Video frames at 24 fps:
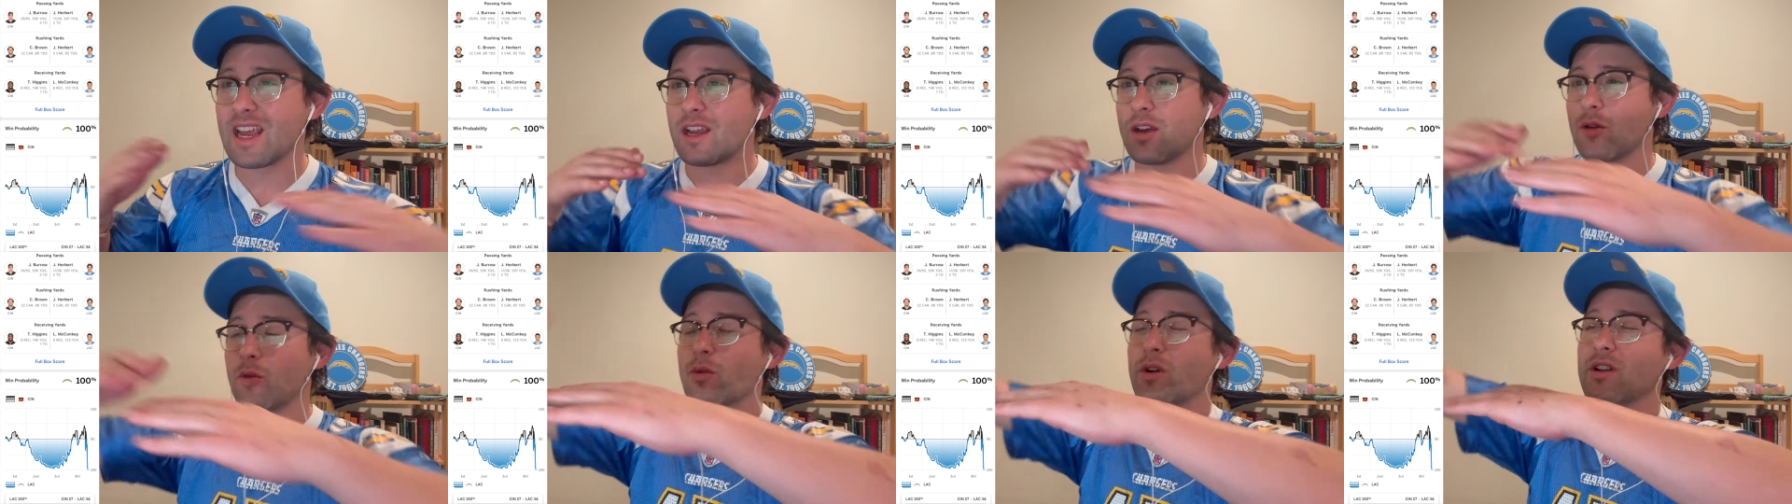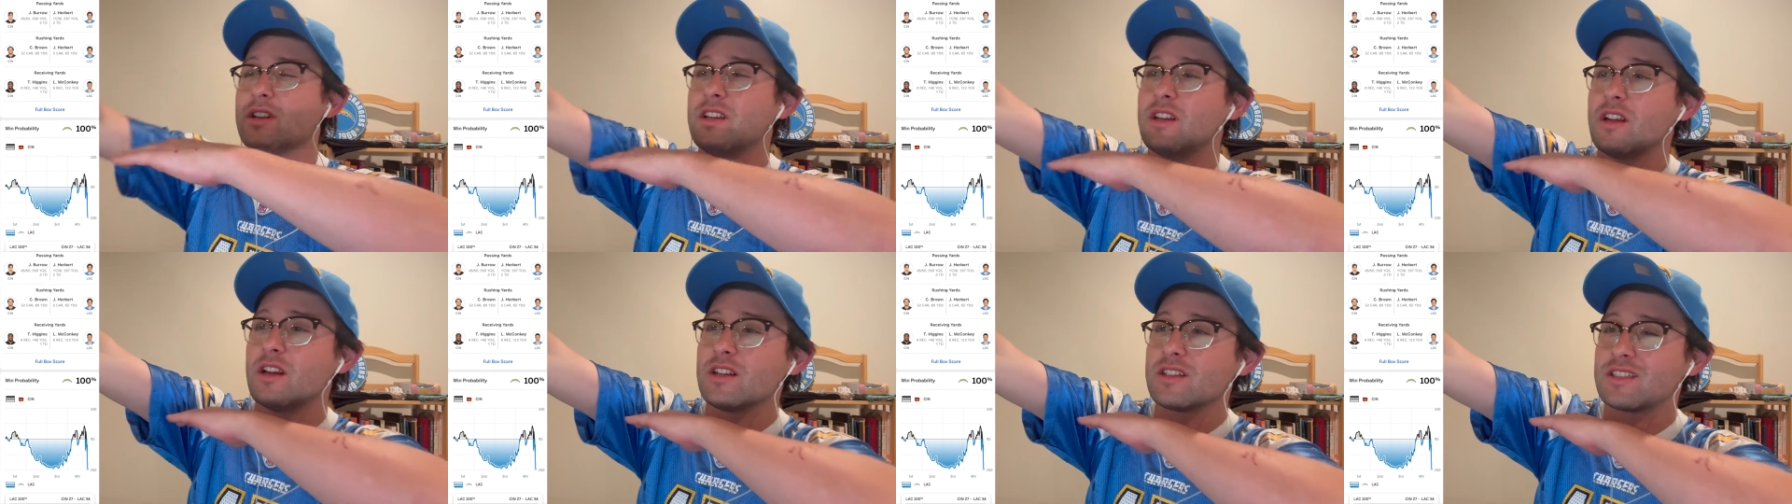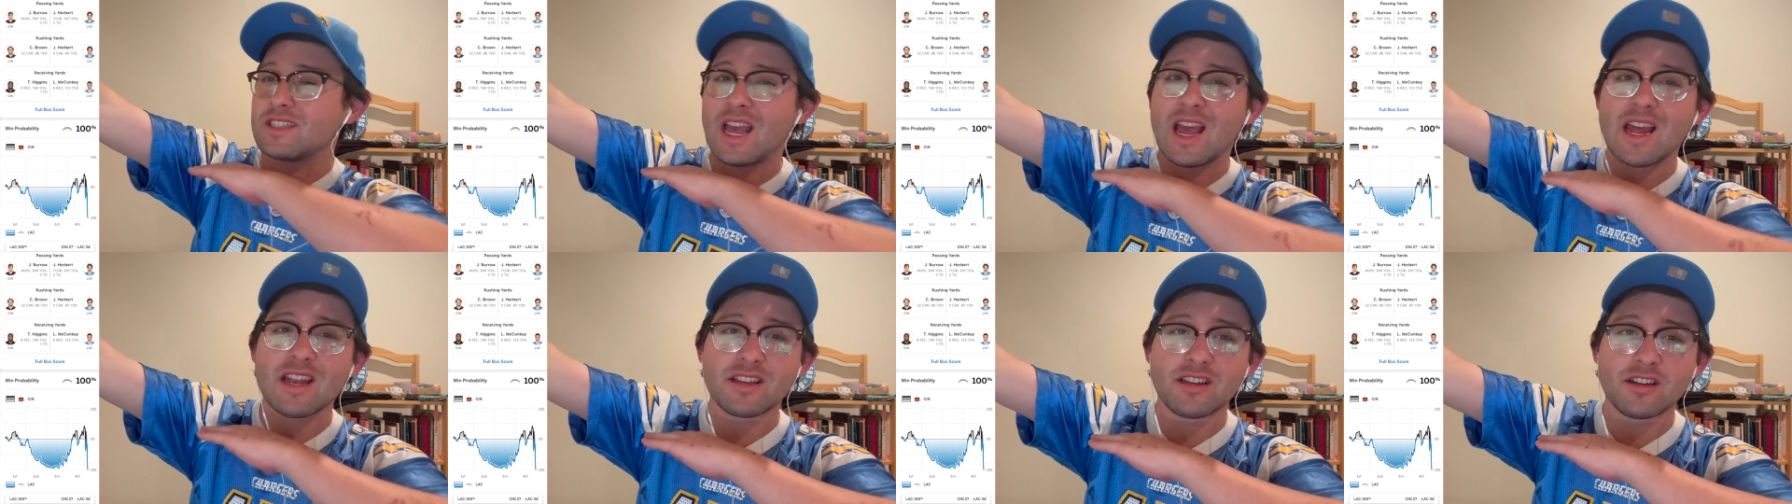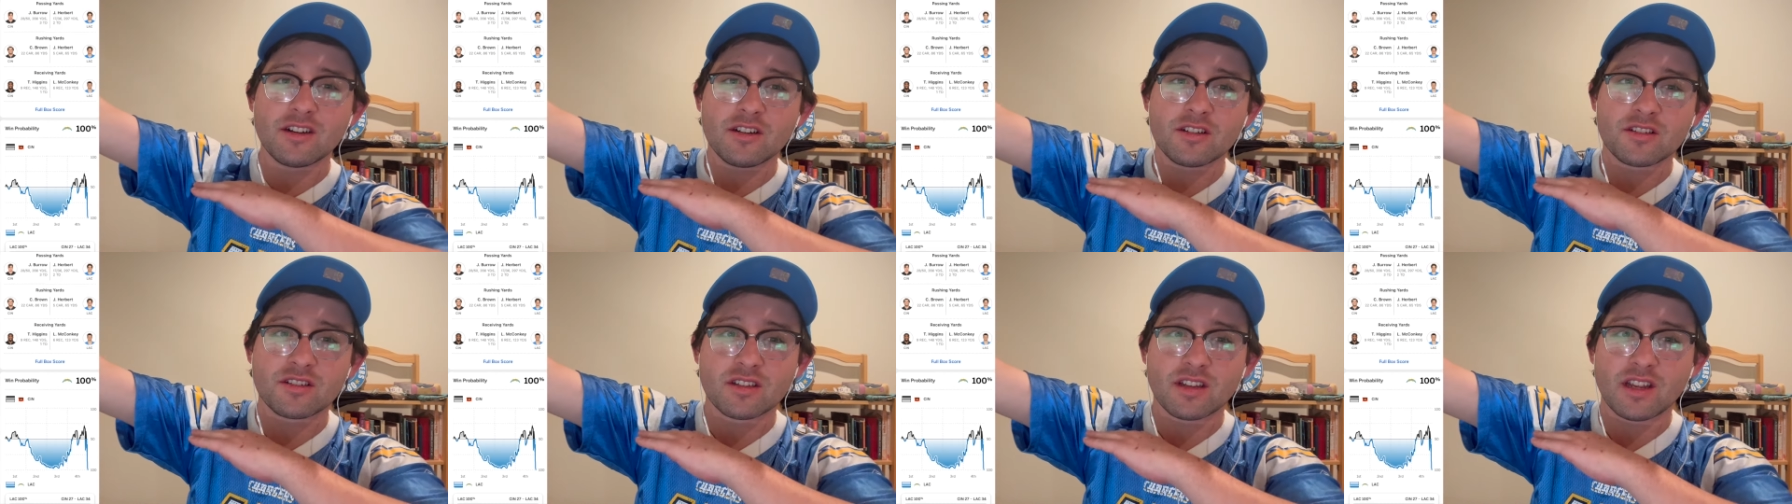When 10
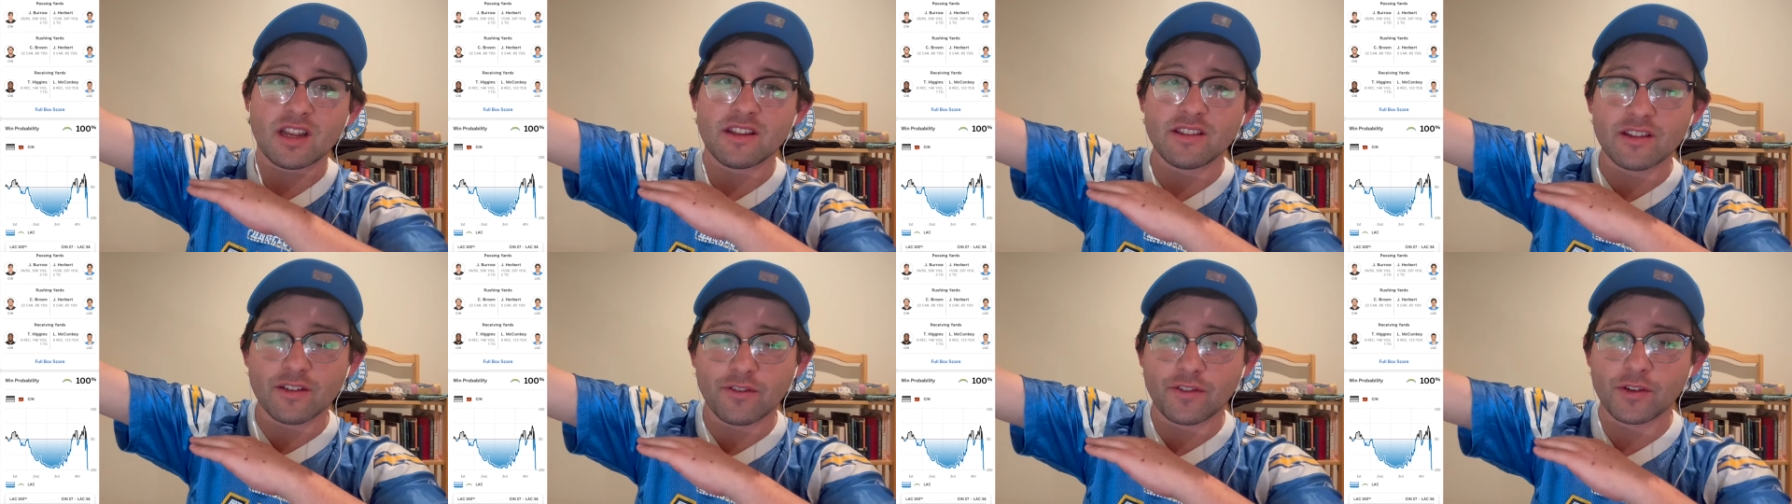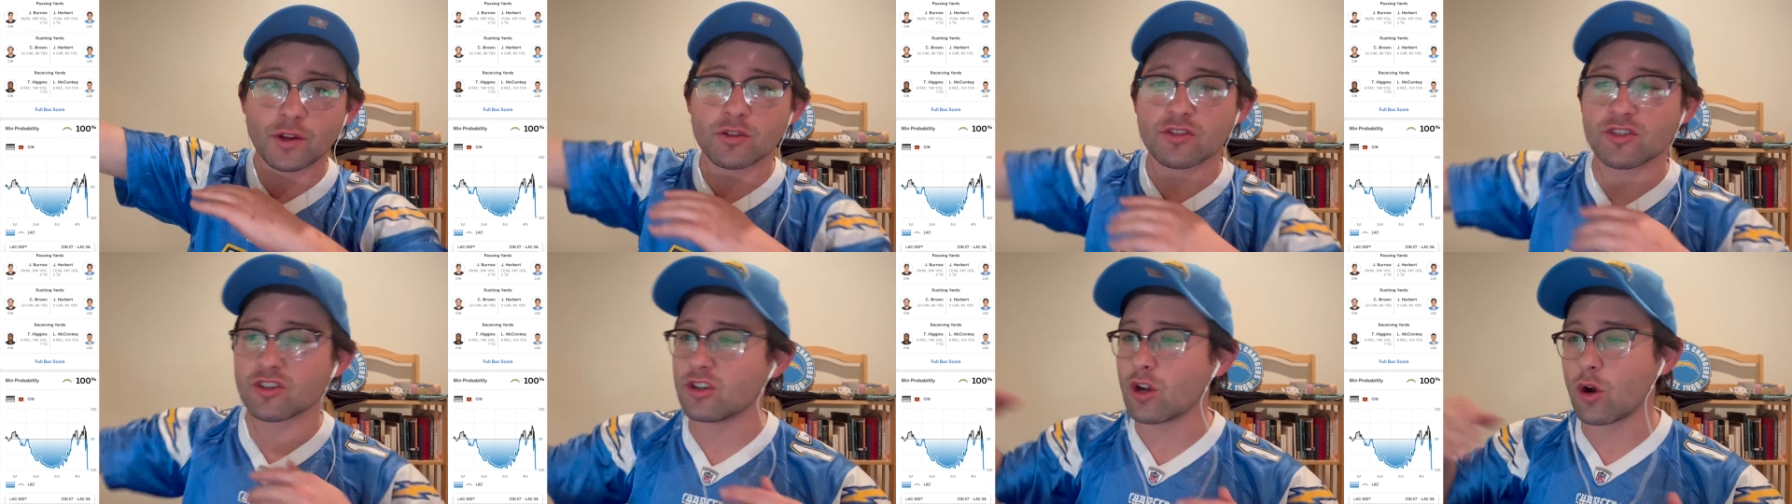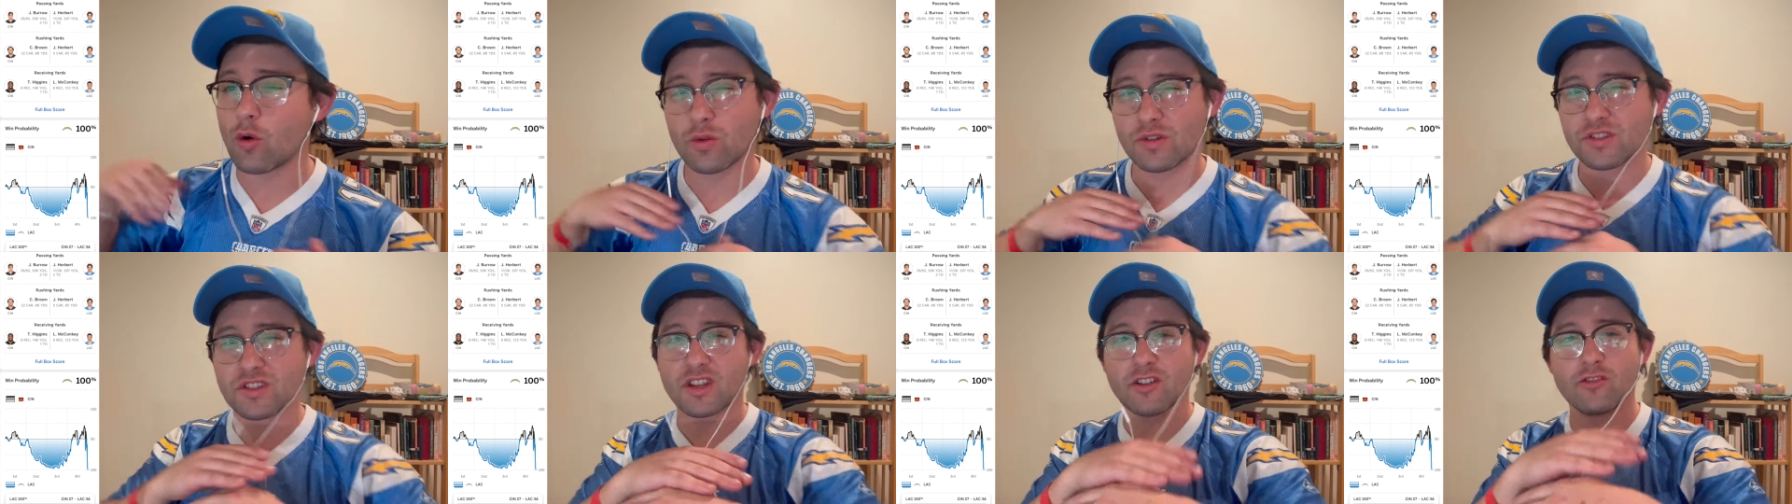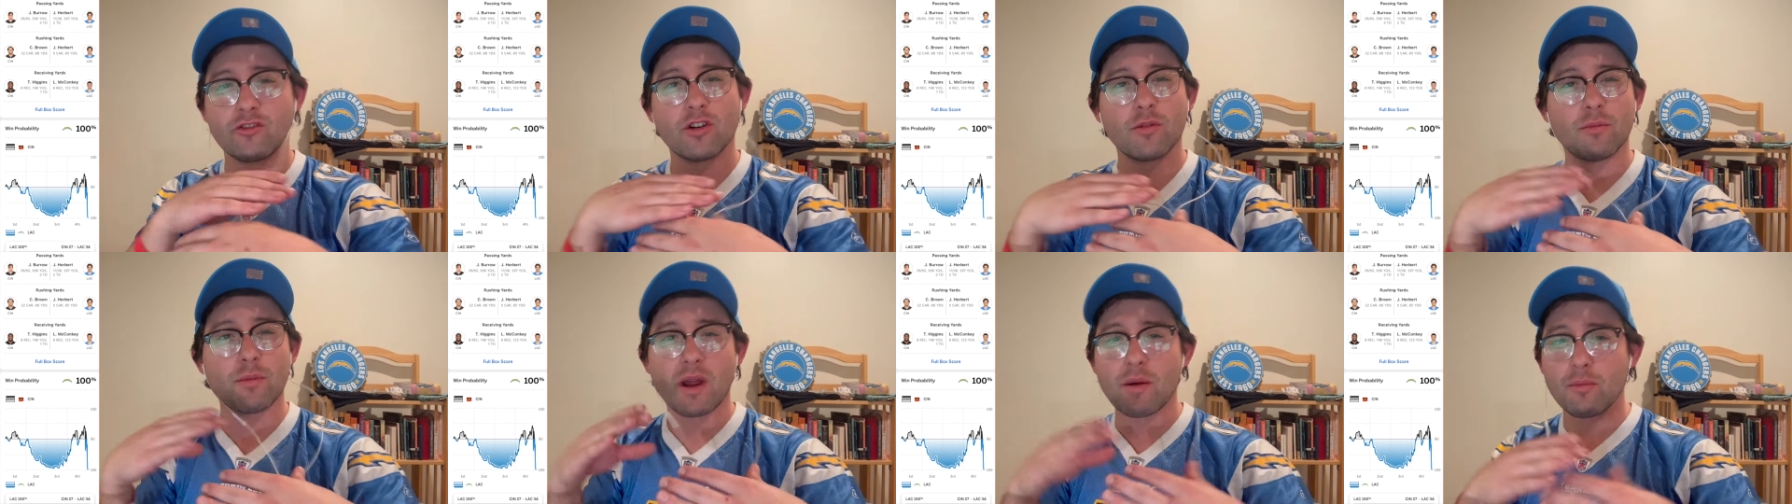years in the future, no one's going to
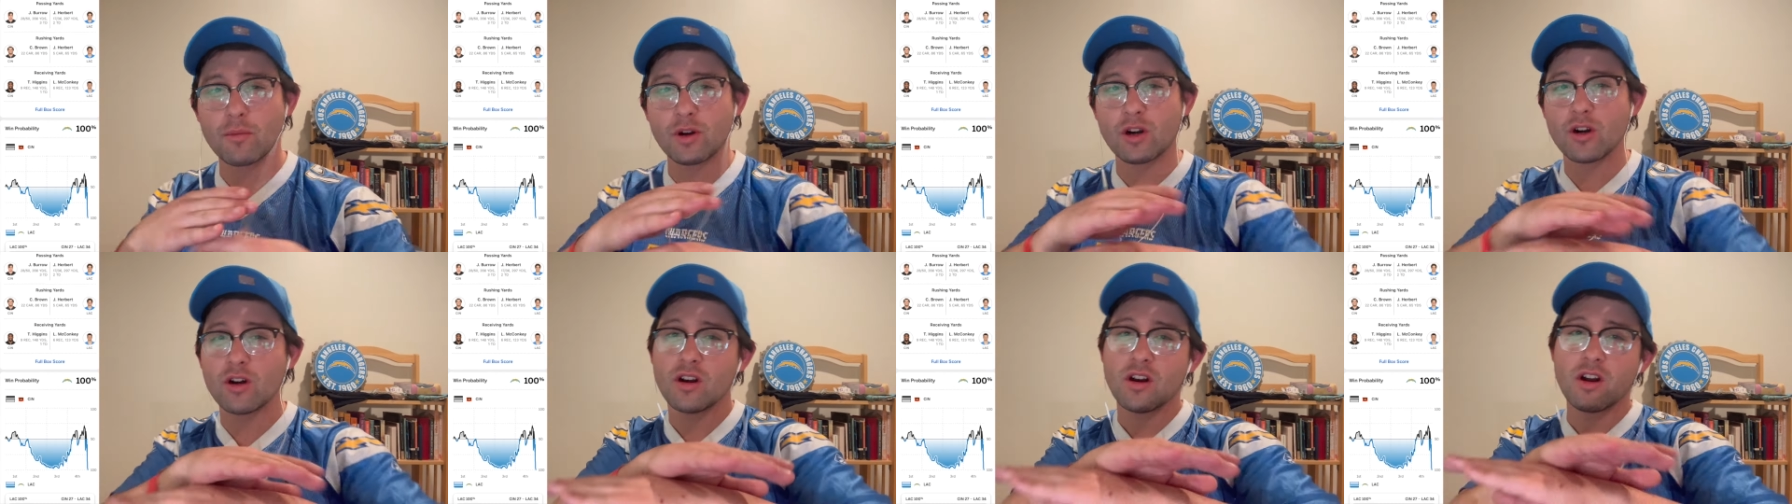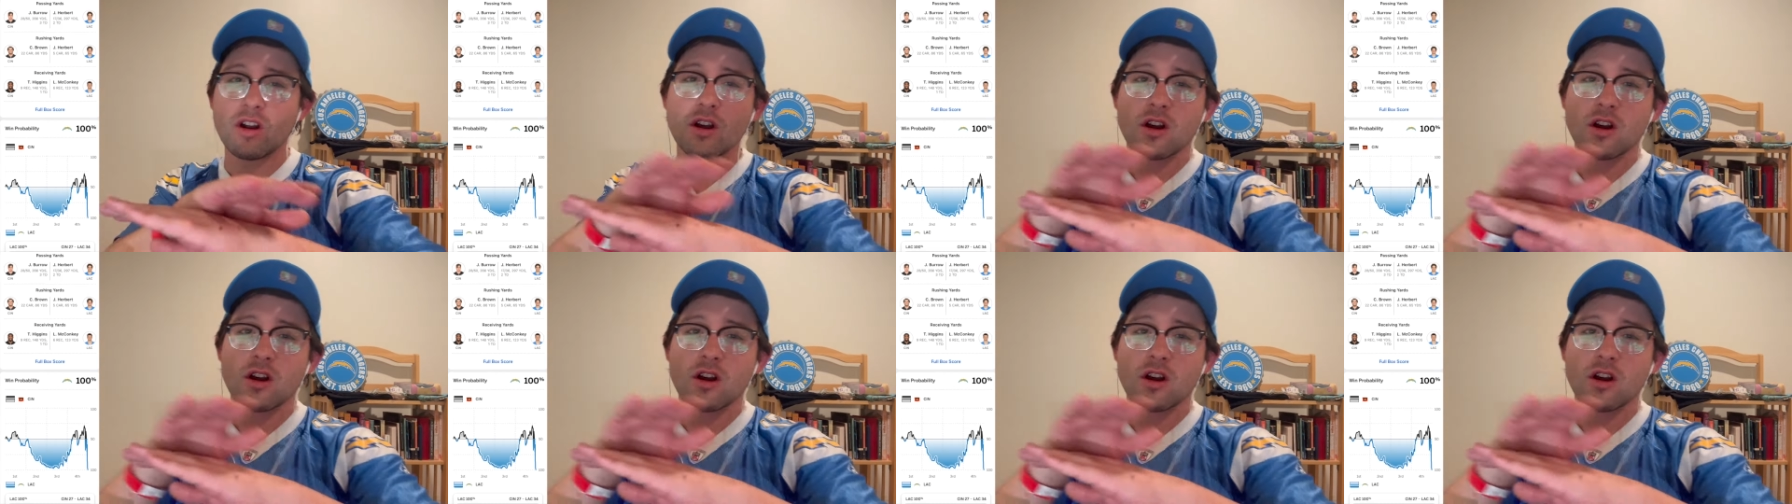remember